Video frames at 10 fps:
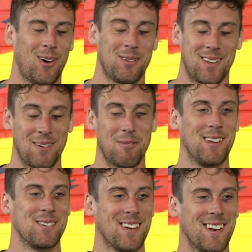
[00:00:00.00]
I think
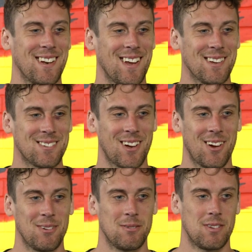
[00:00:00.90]
everyone's seen it now.
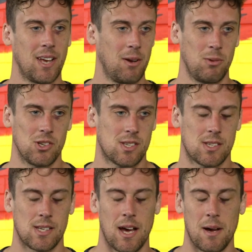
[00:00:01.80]
So yeah, we
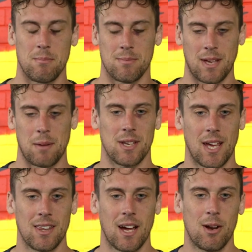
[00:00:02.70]
just um, came
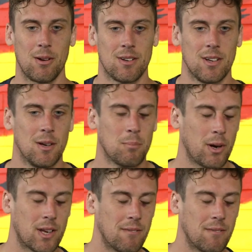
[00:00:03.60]
together and pretty